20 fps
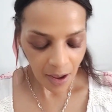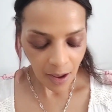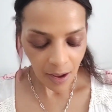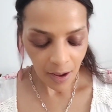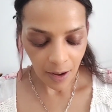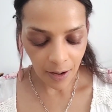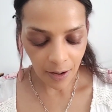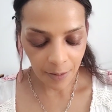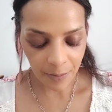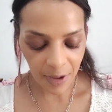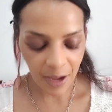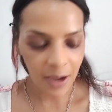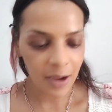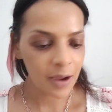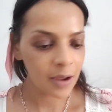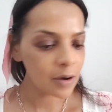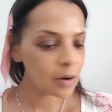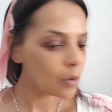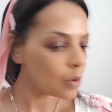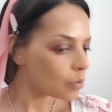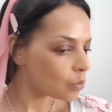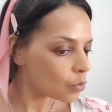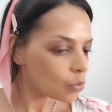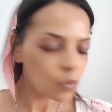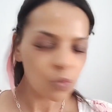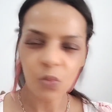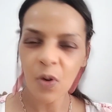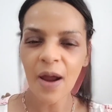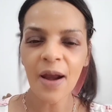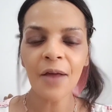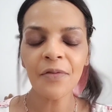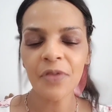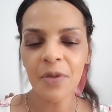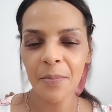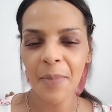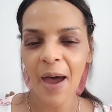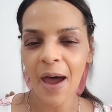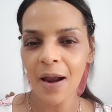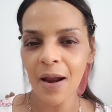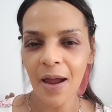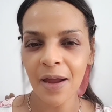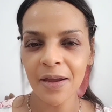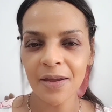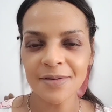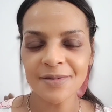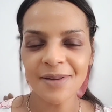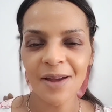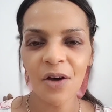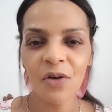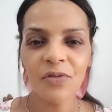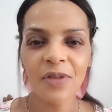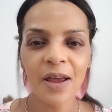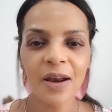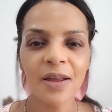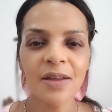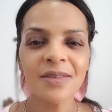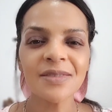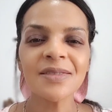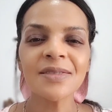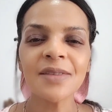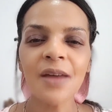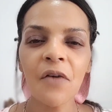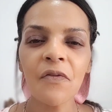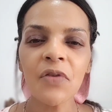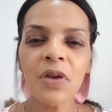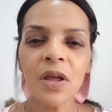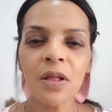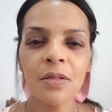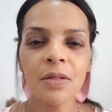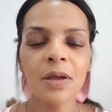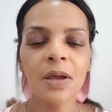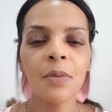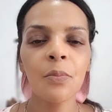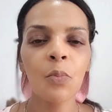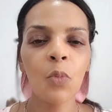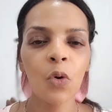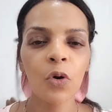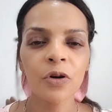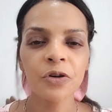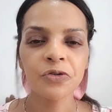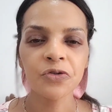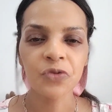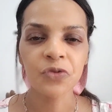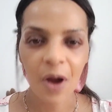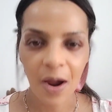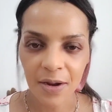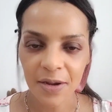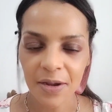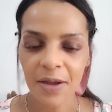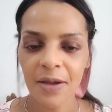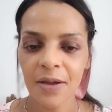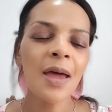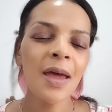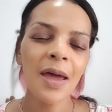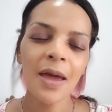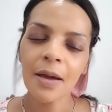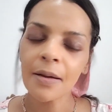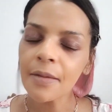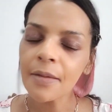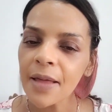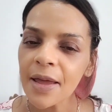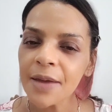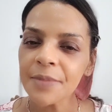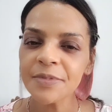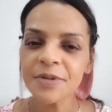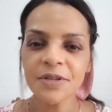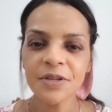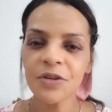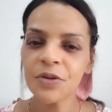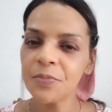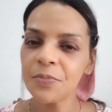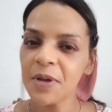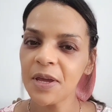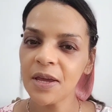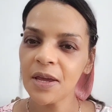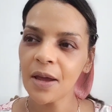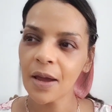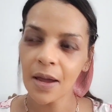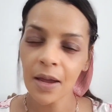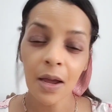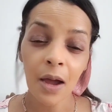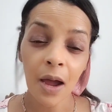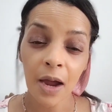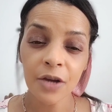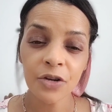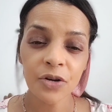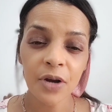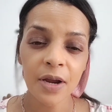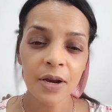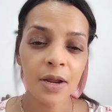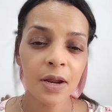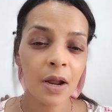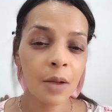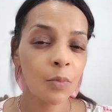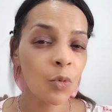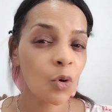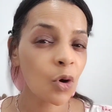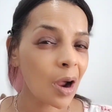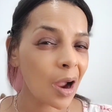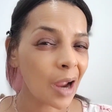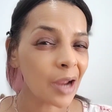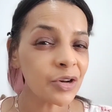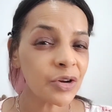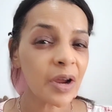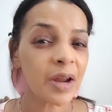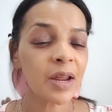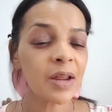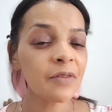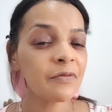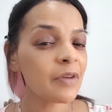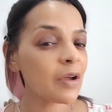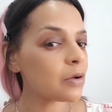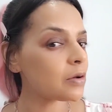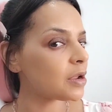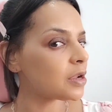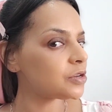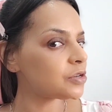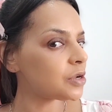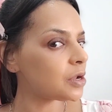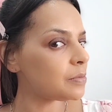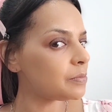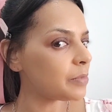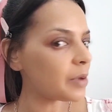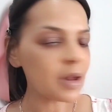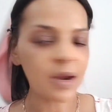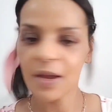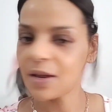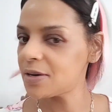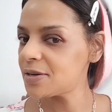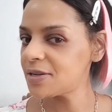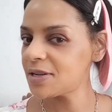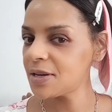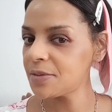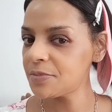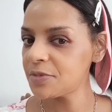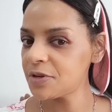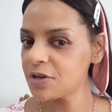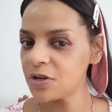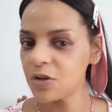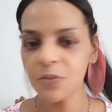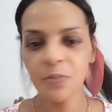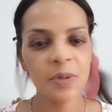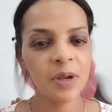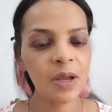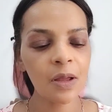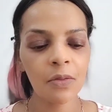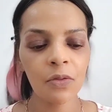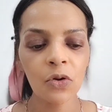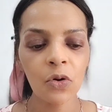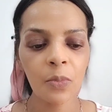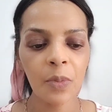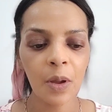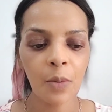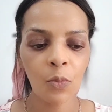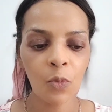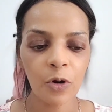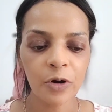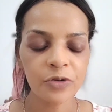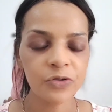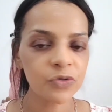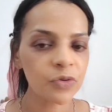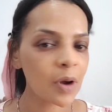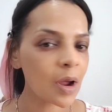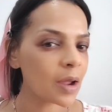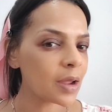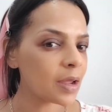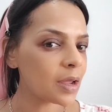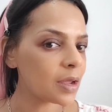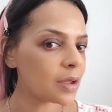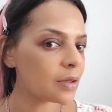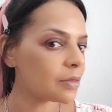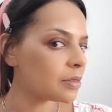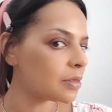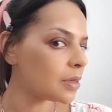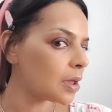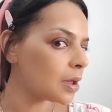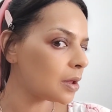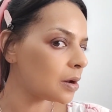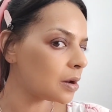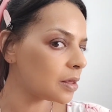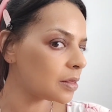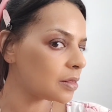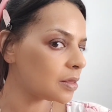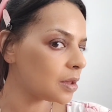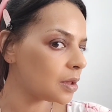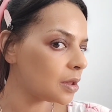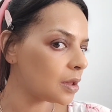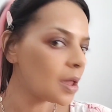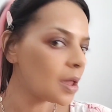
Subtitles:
And right off the bat, I can tell that it's definitely more drying. It claims to be a more hydrating foundation, but it seems to be a little bit more drying than the